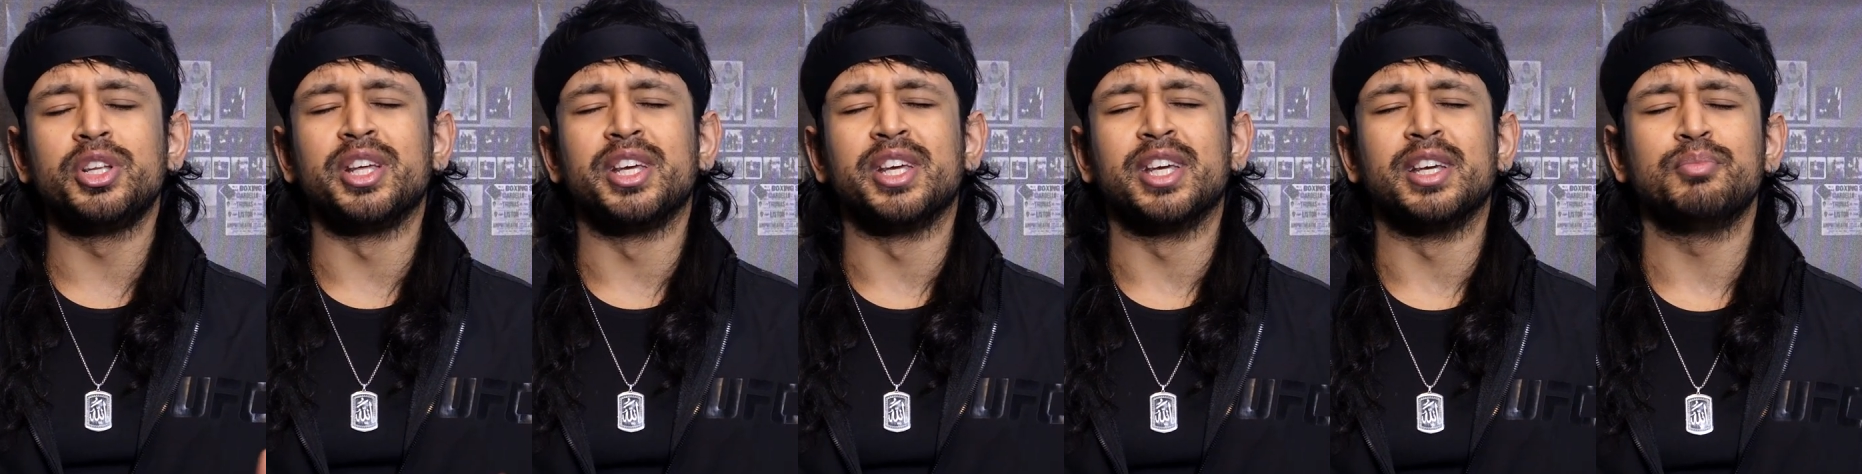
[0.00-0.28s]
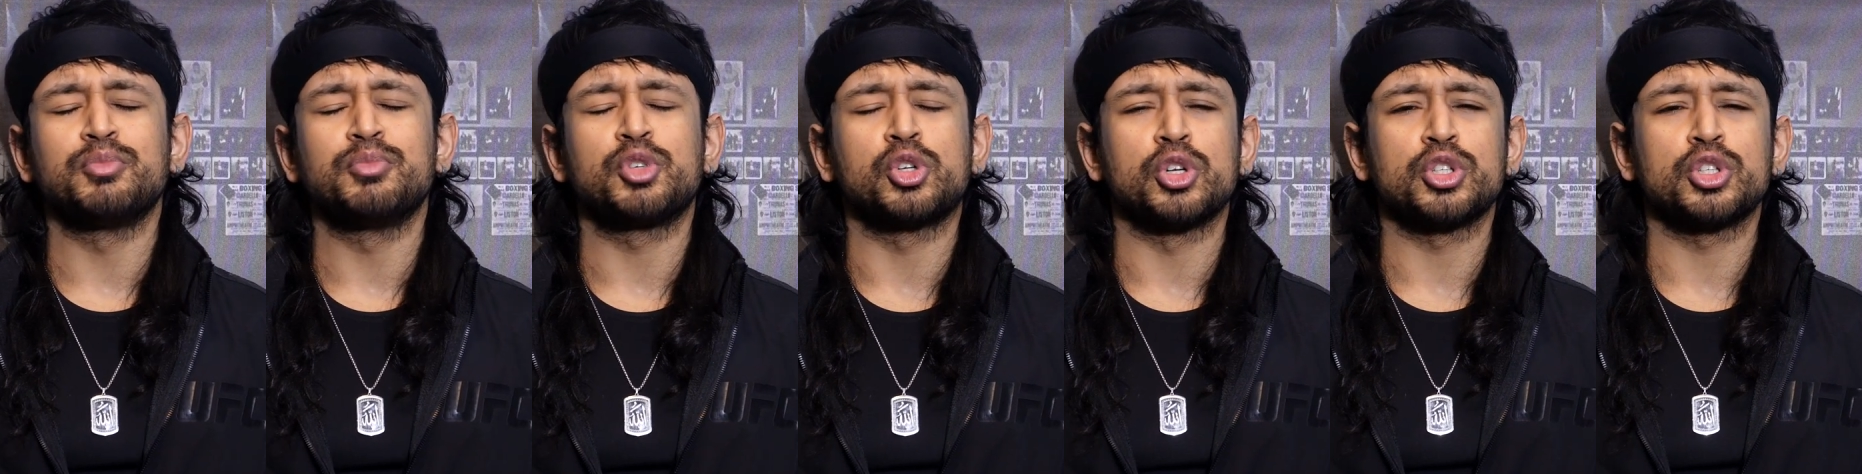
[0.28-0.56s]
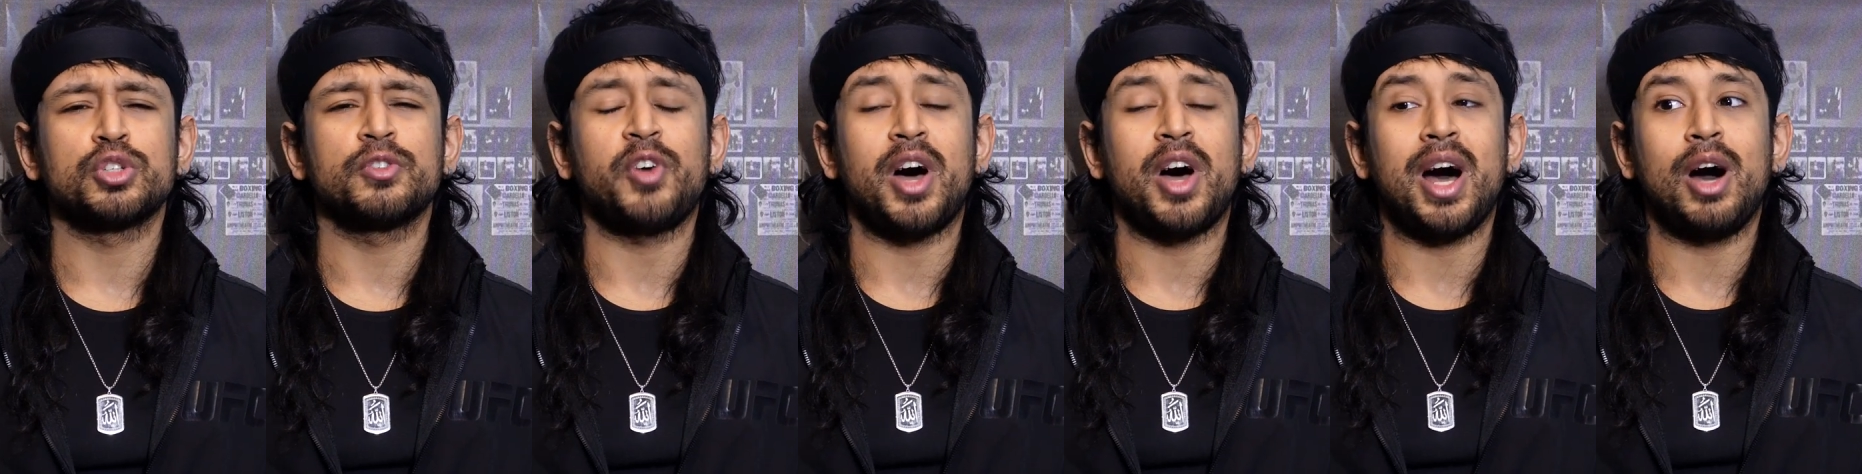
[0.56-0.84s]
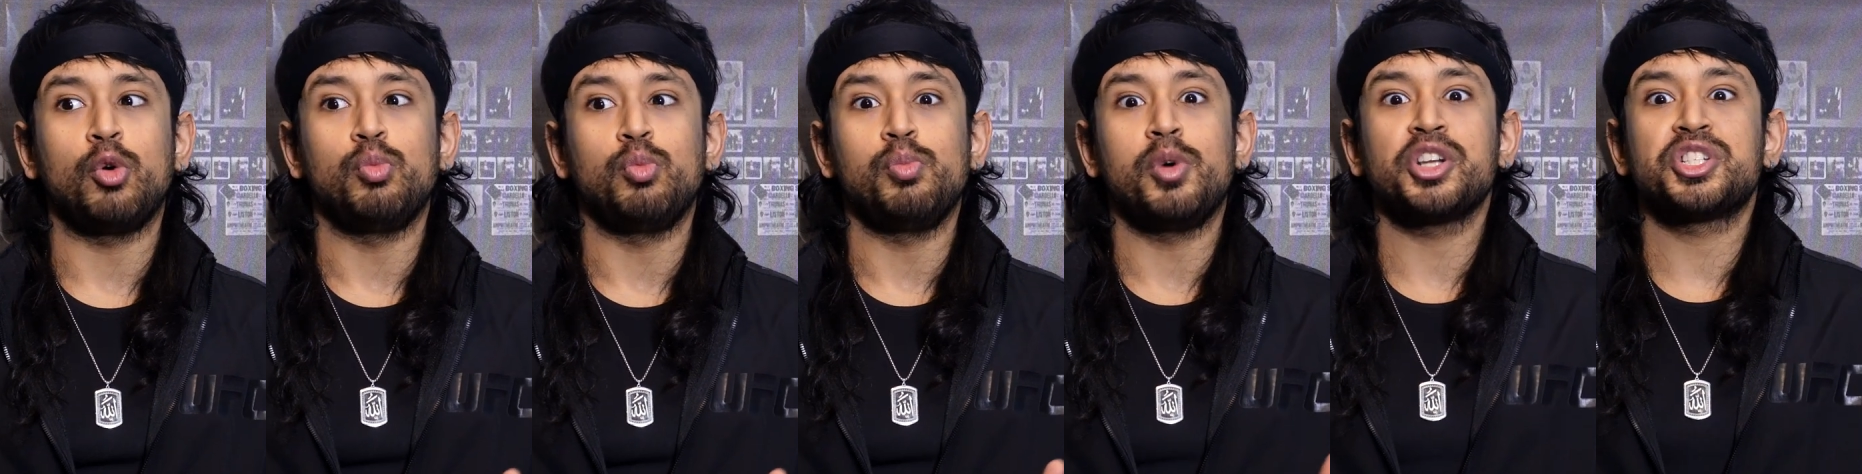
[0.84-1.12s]
him because of
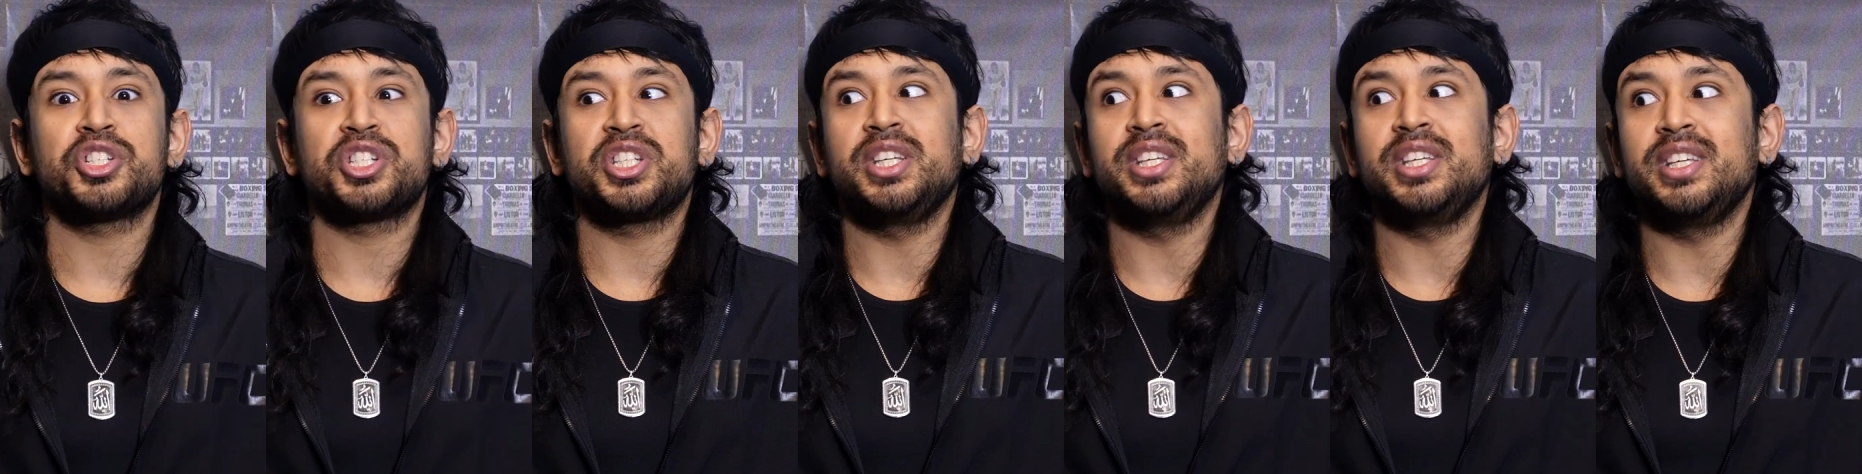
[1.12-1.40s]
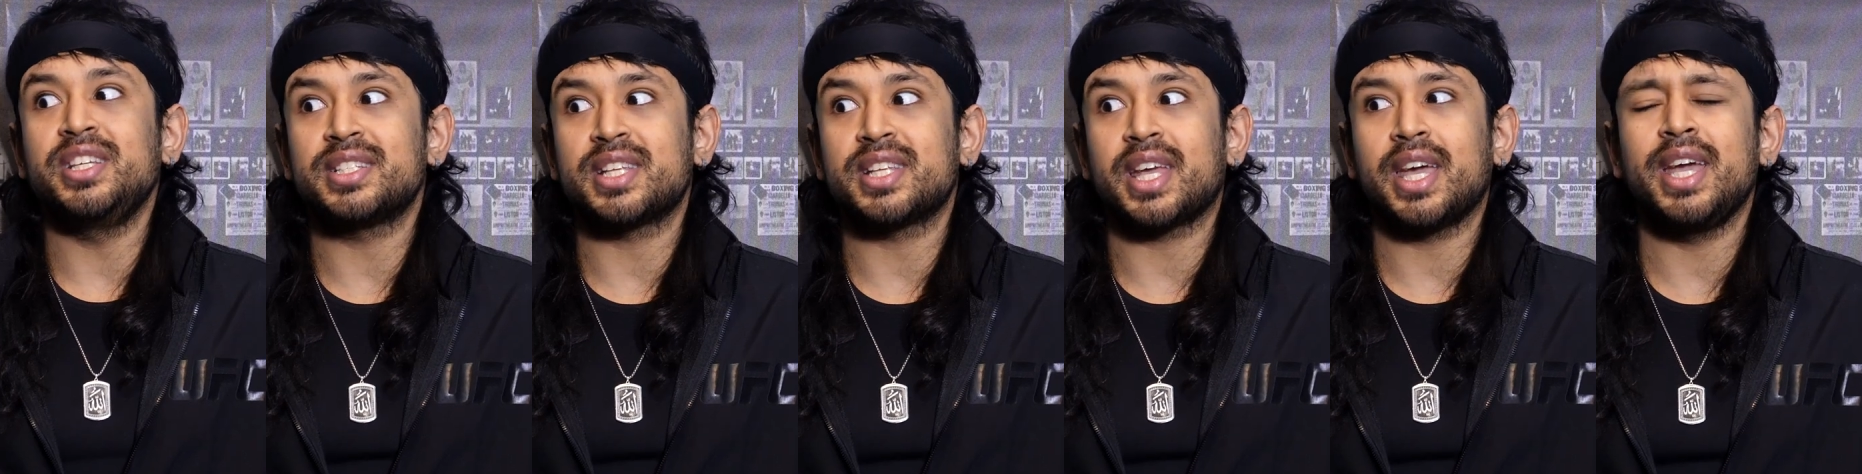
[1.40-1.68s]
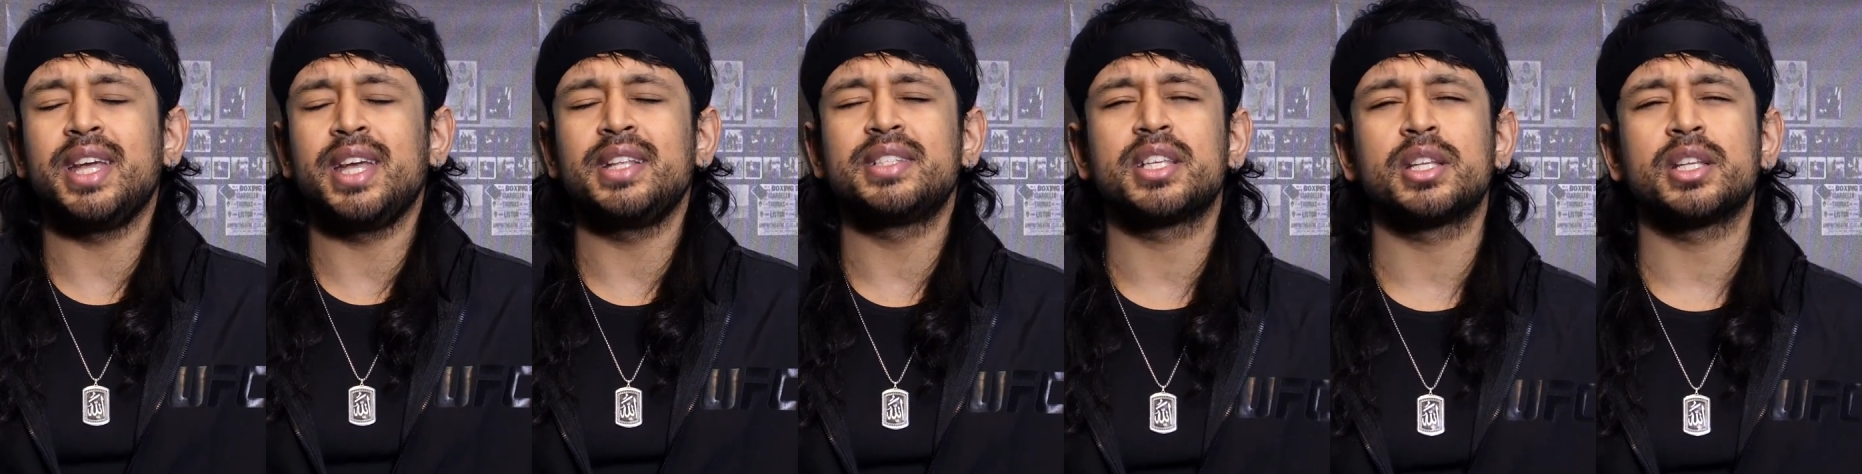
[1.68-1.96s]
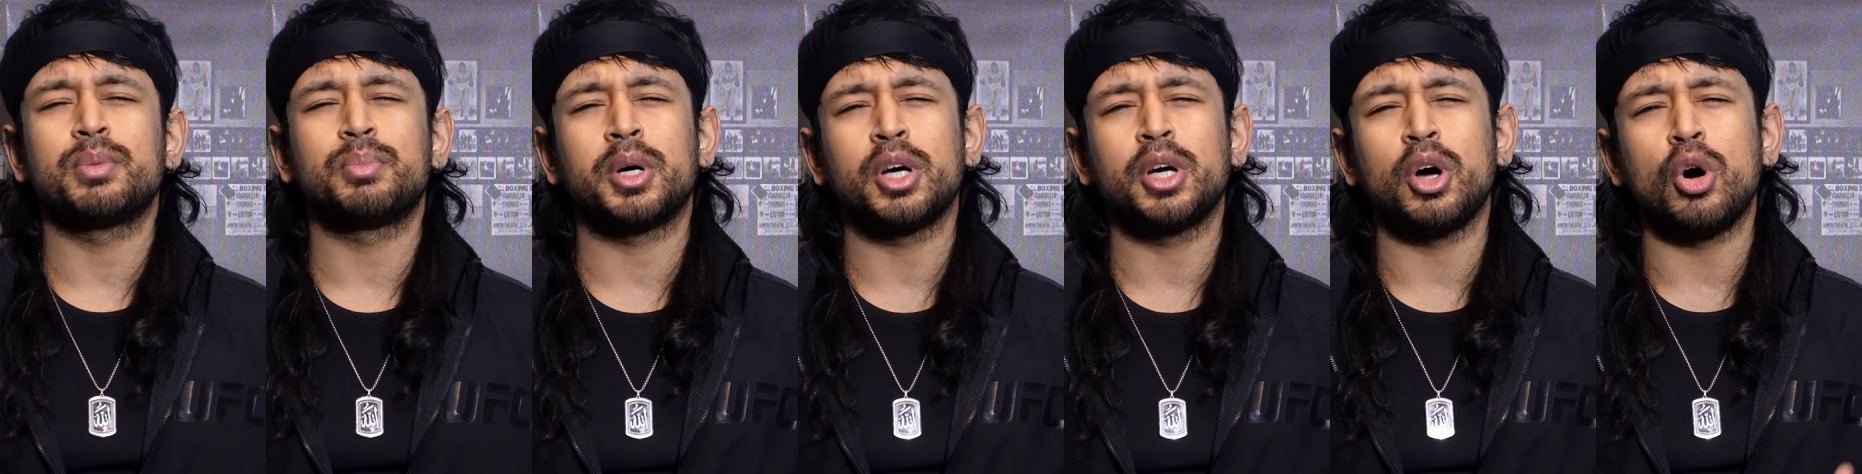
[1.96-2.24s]
how much he is
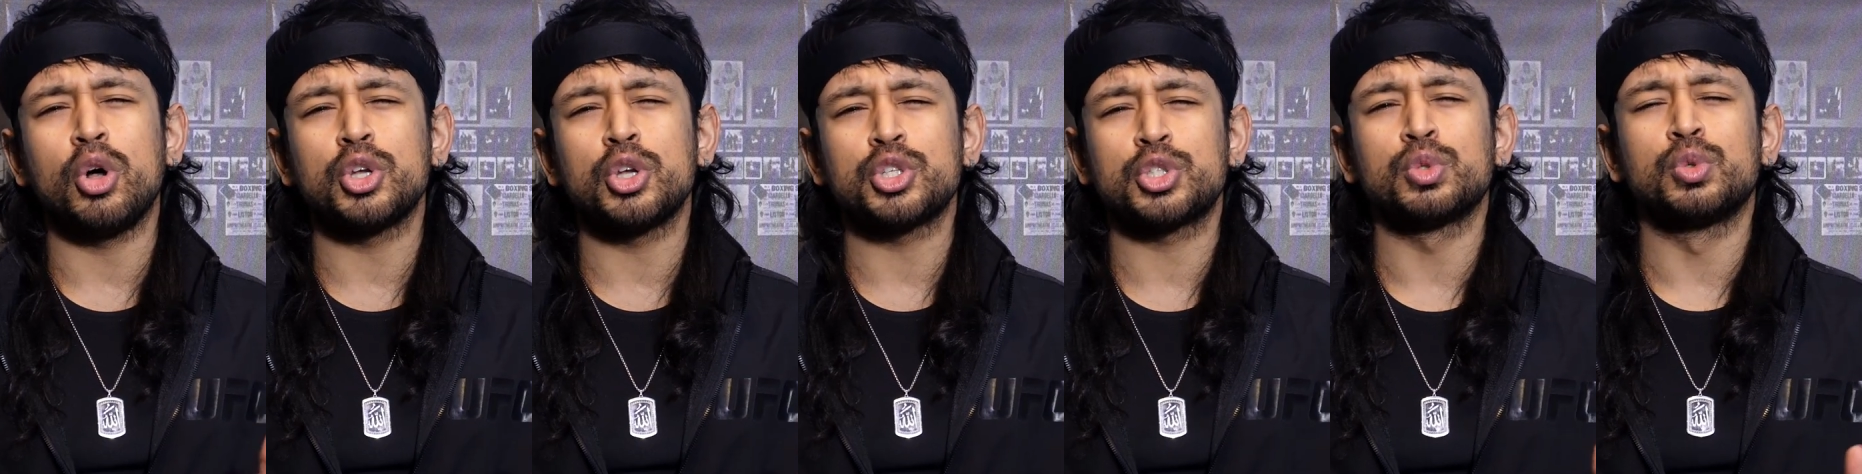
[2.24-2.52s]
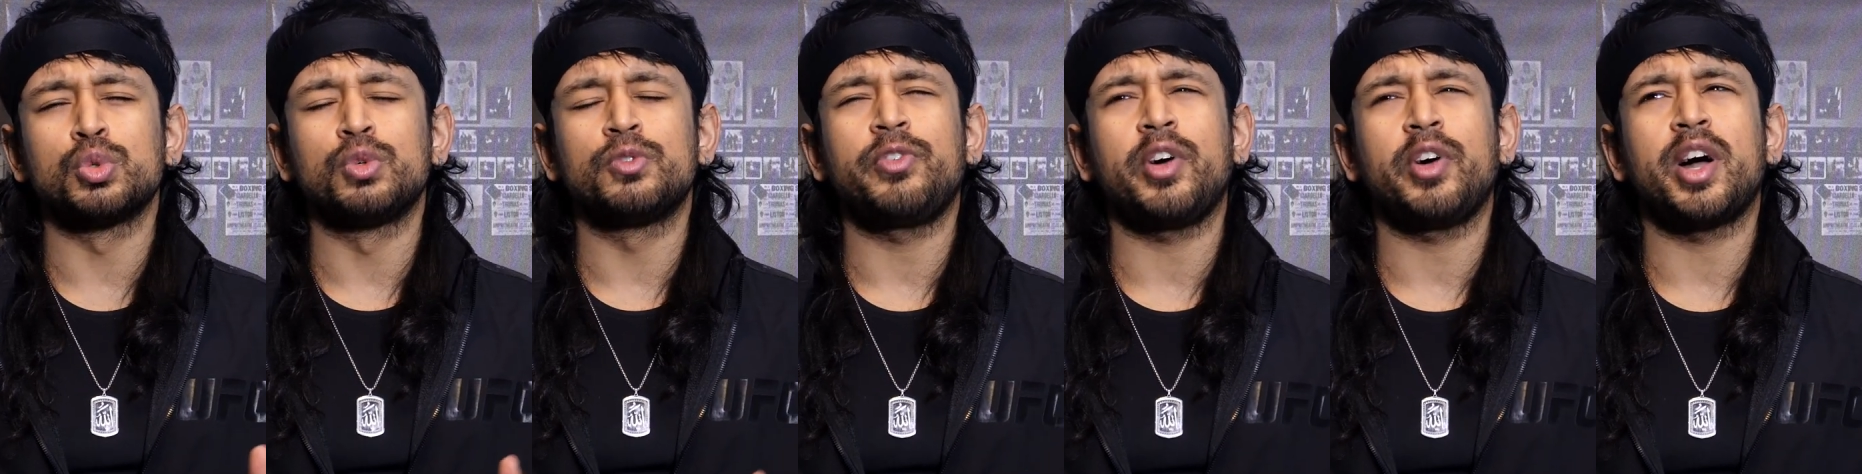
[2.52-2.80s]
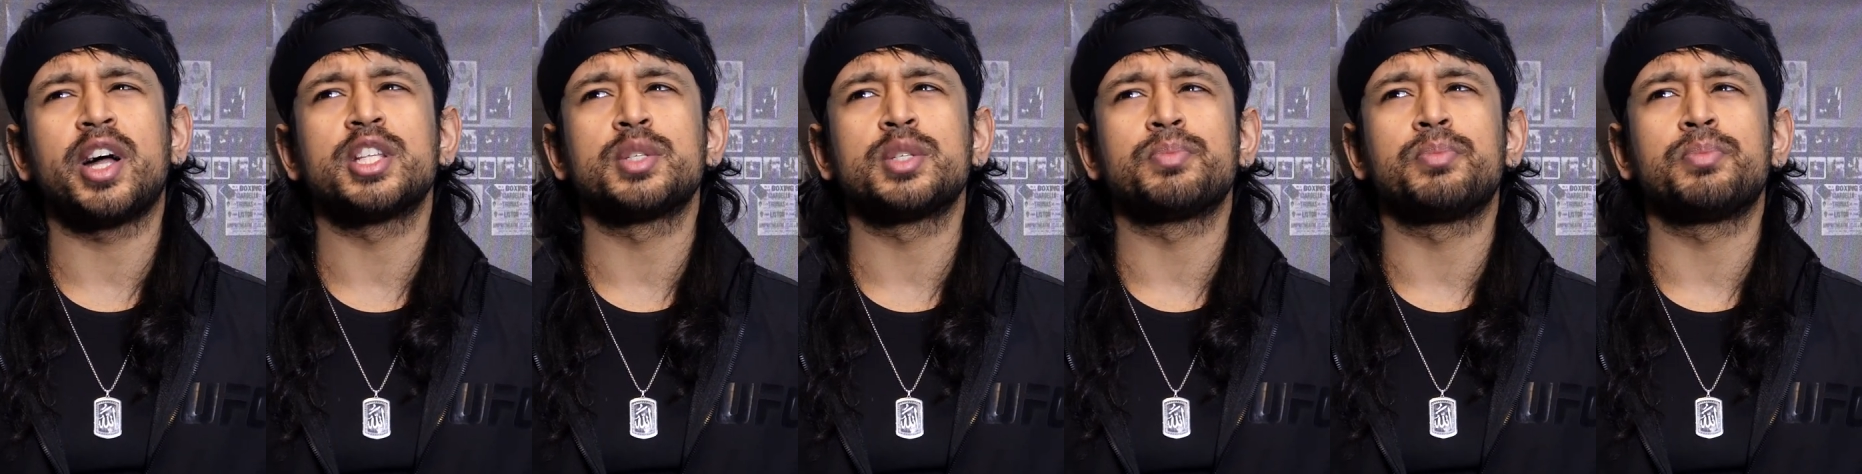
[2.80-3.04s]
hated by Arsenal fans,